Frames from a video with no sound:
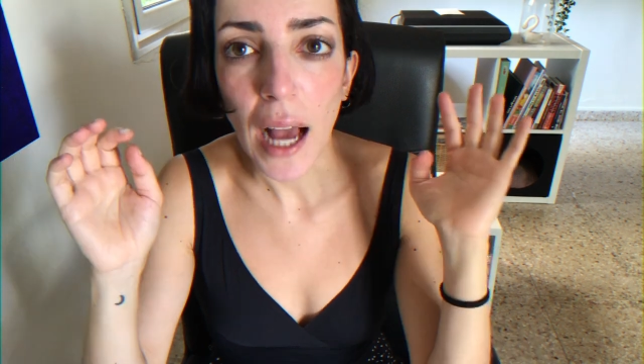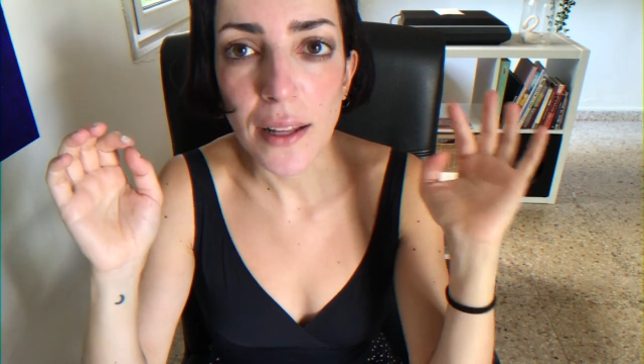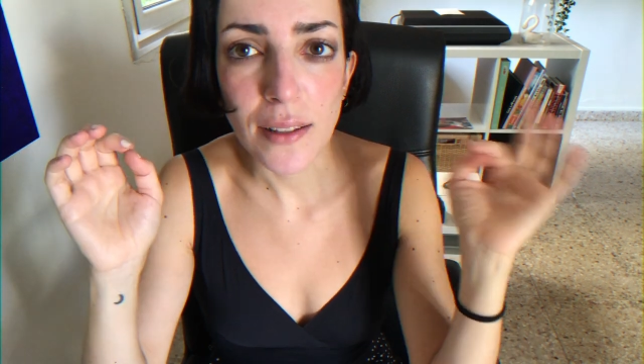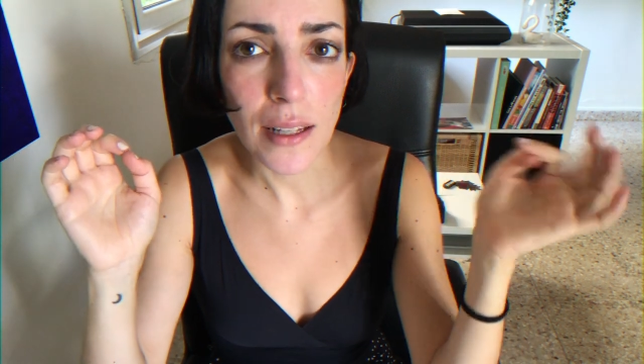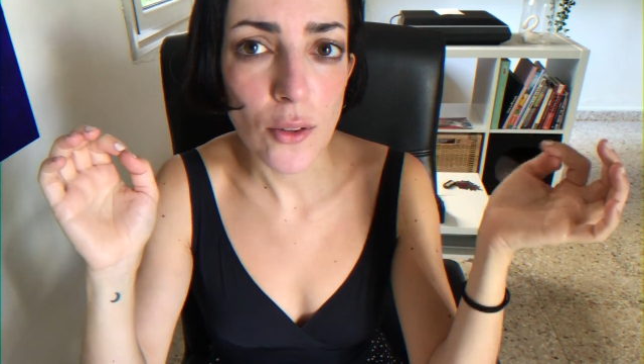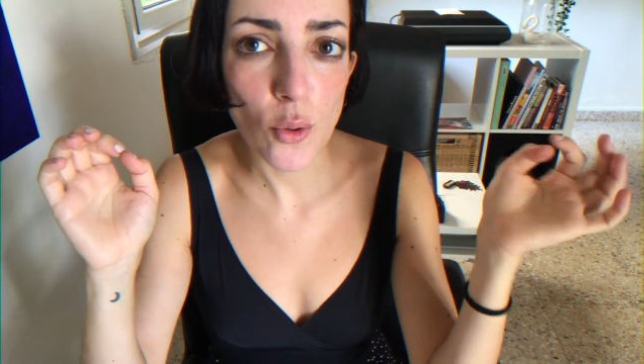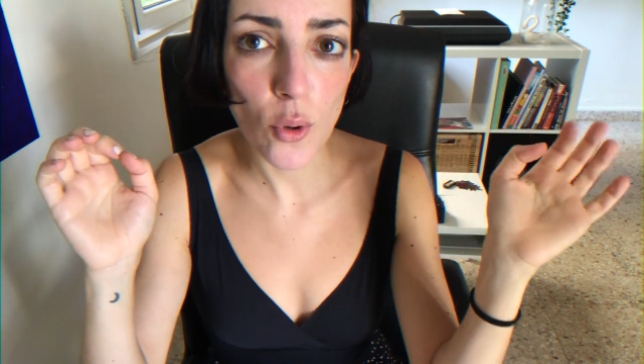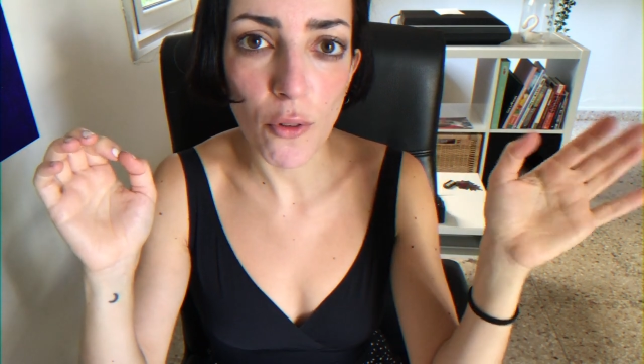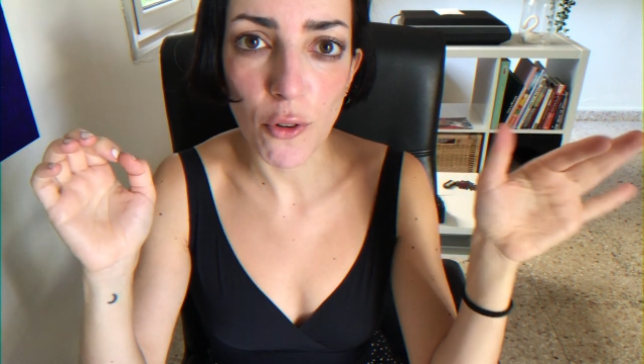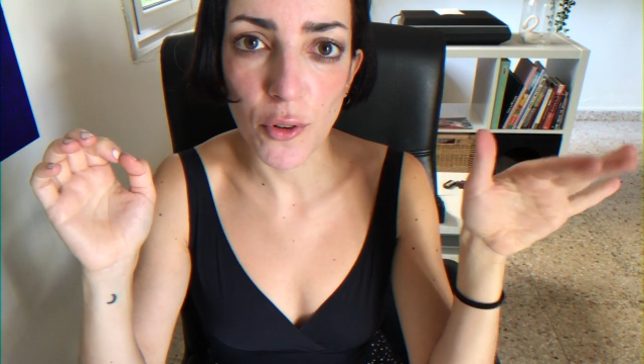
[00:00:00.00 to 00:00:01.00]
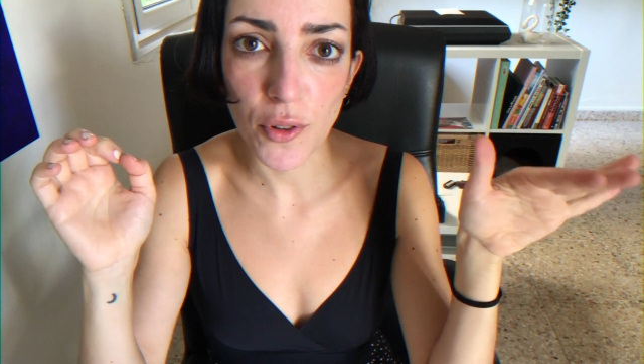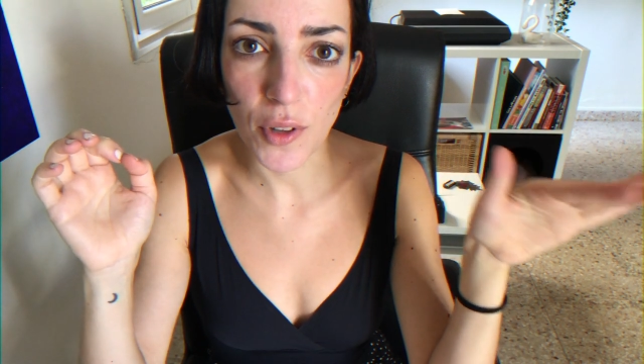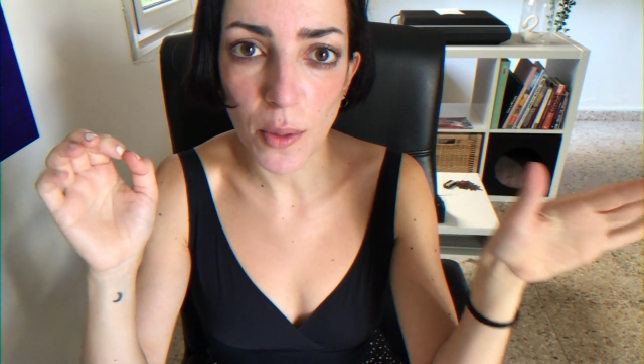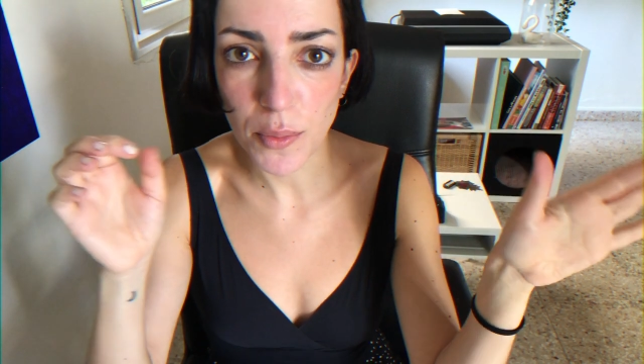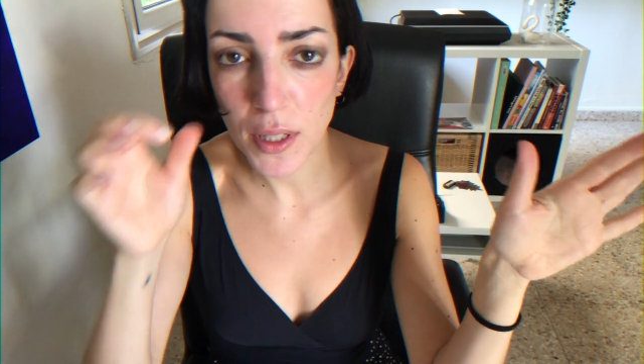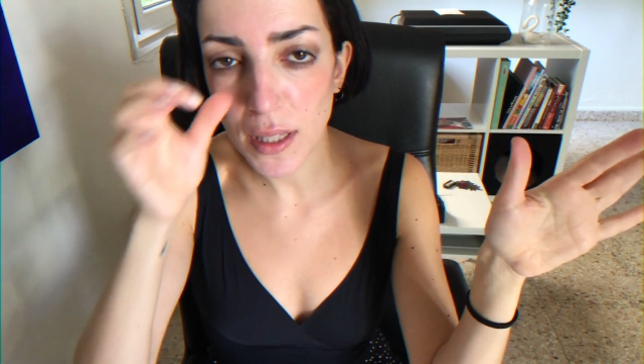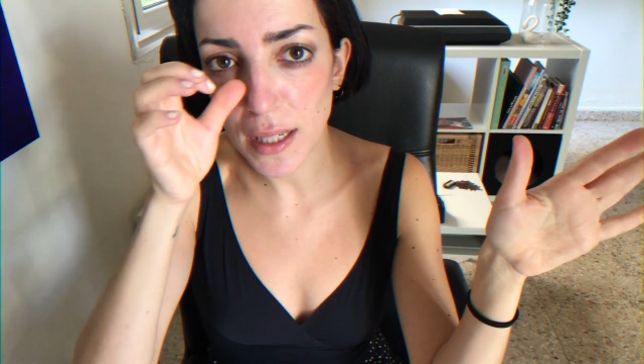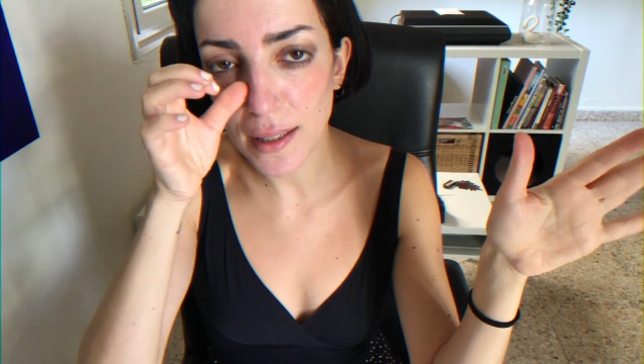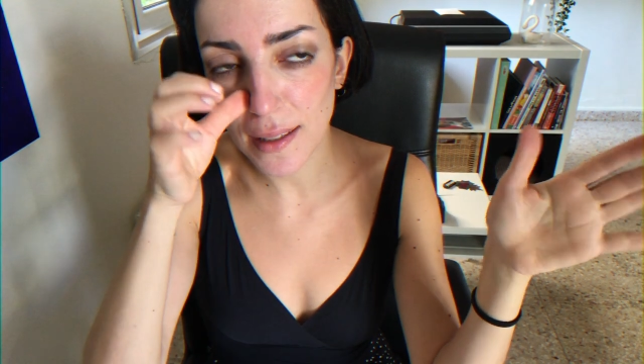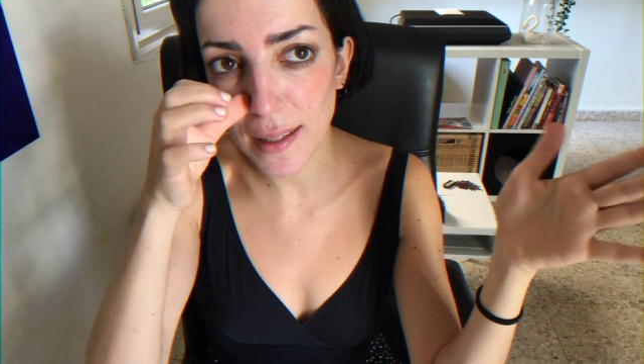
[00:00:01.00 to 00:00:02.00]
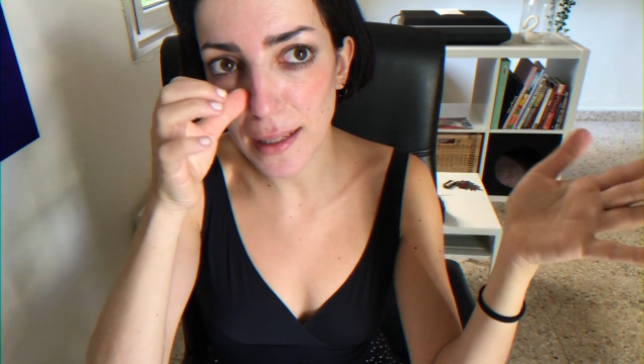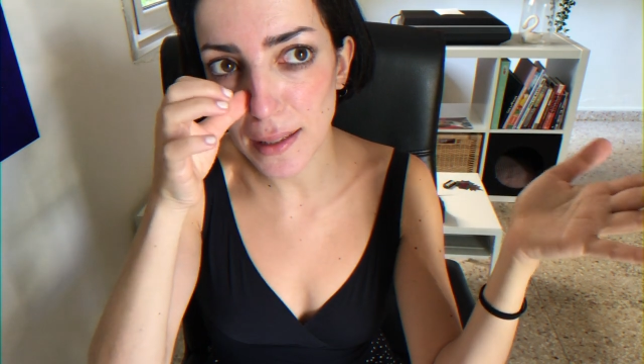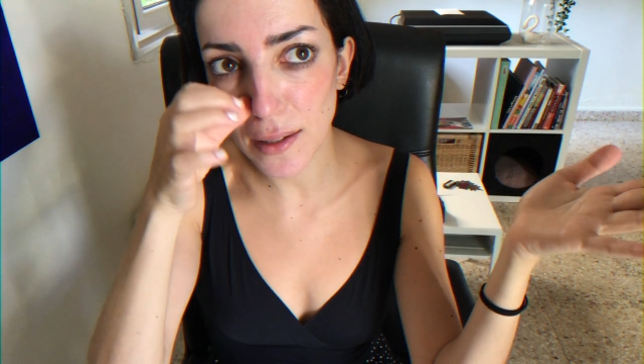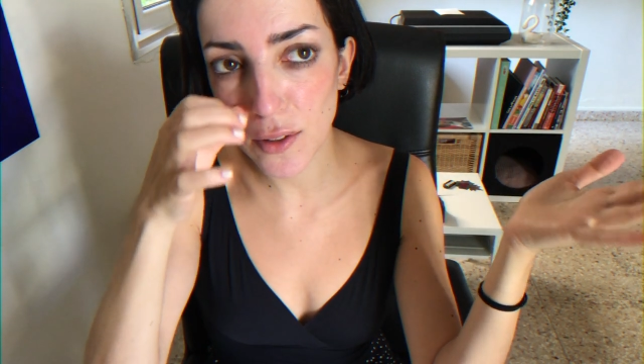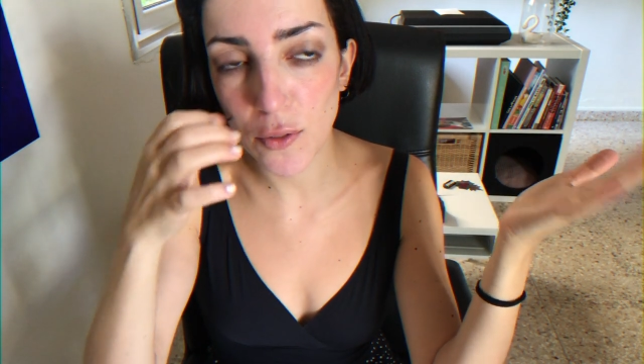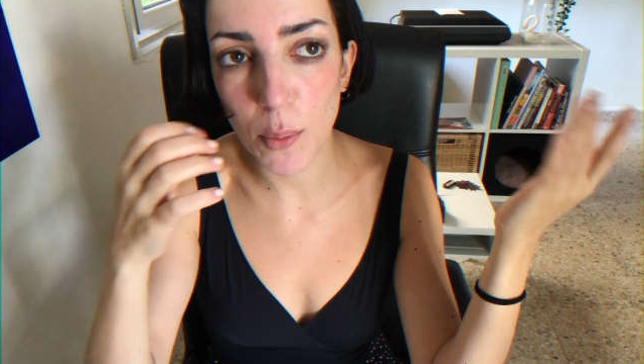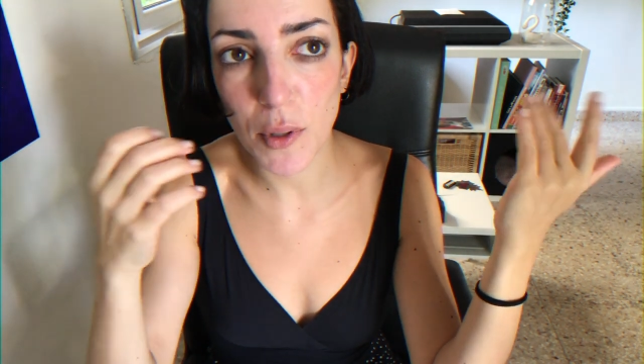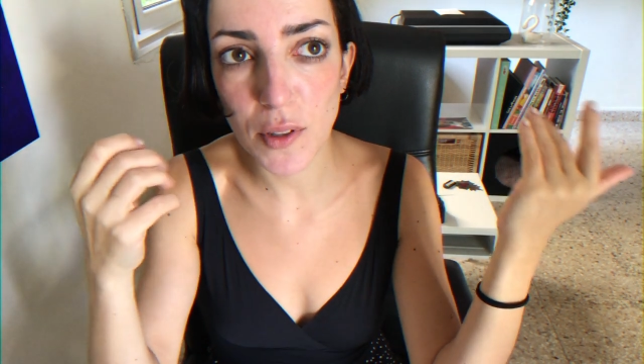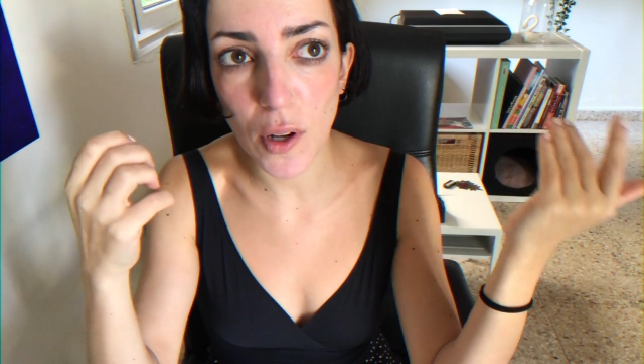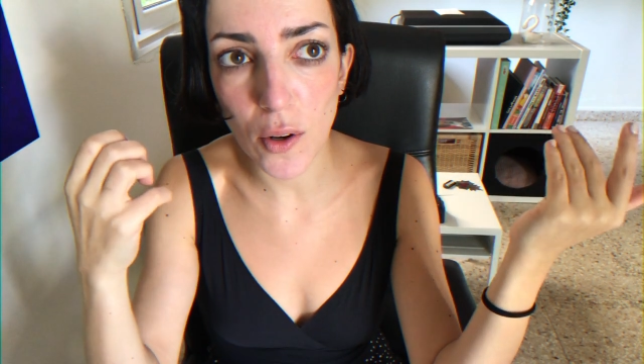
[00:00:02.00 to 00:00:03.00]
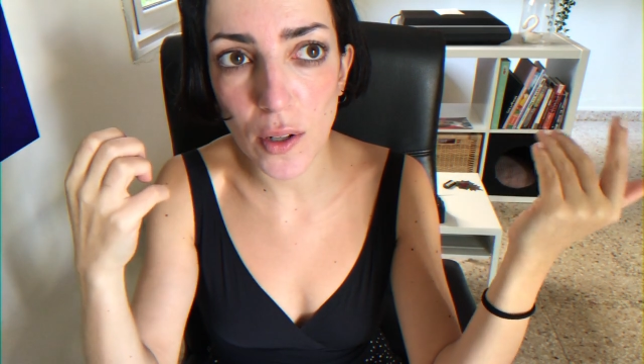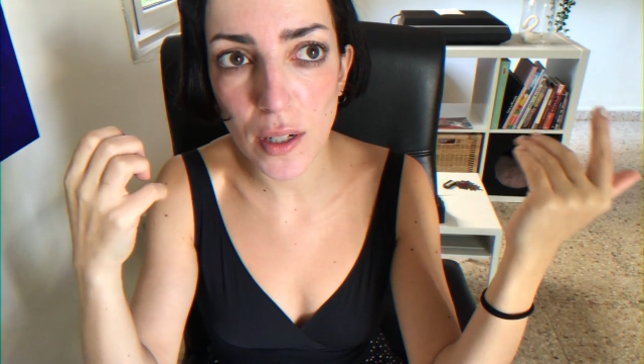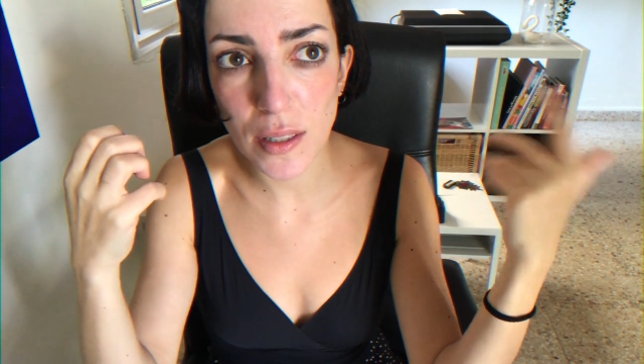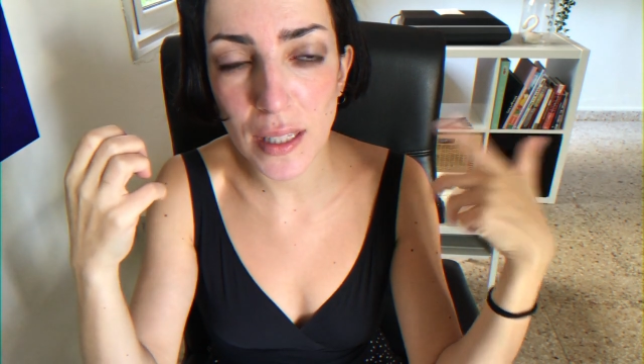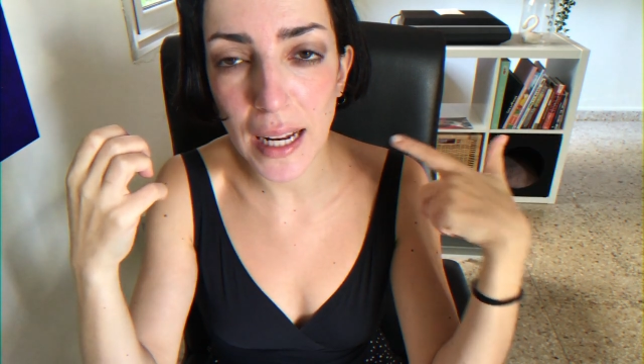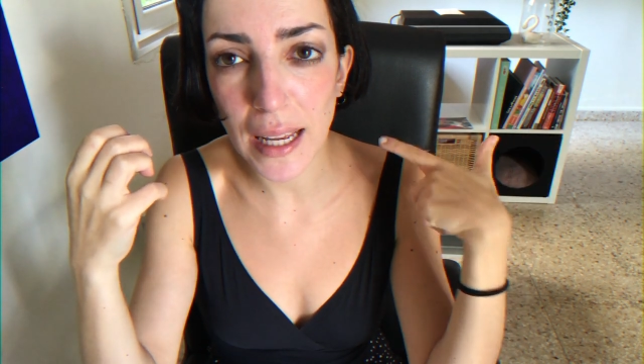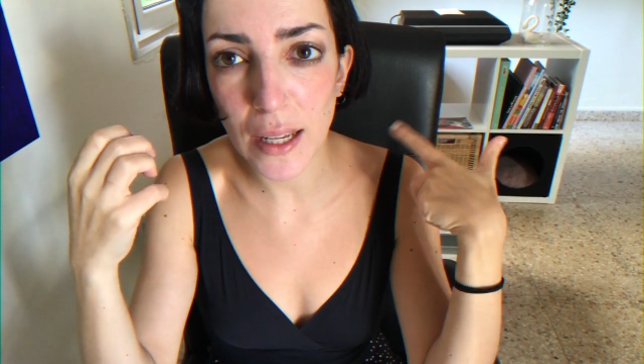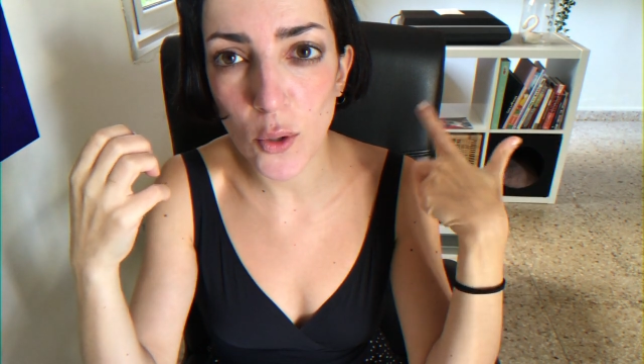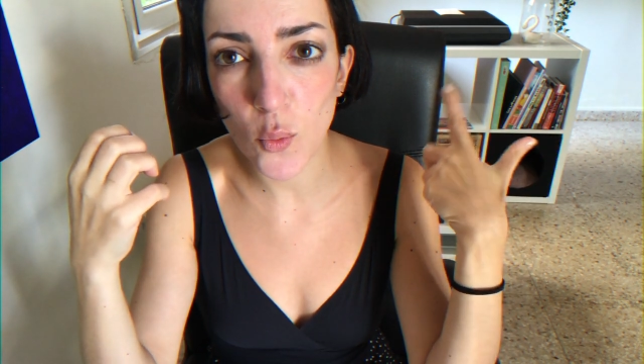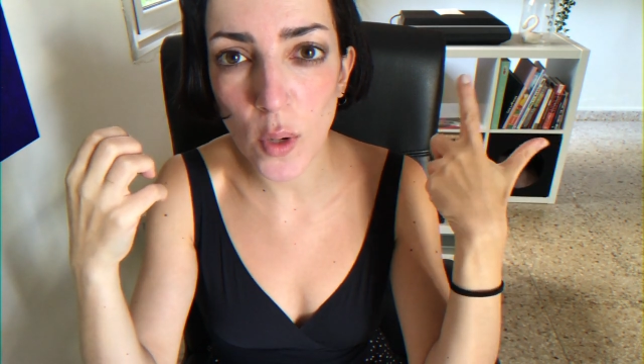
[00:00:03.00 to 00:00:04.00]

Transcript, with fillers: I decided to go for something that is a sentence from a song that I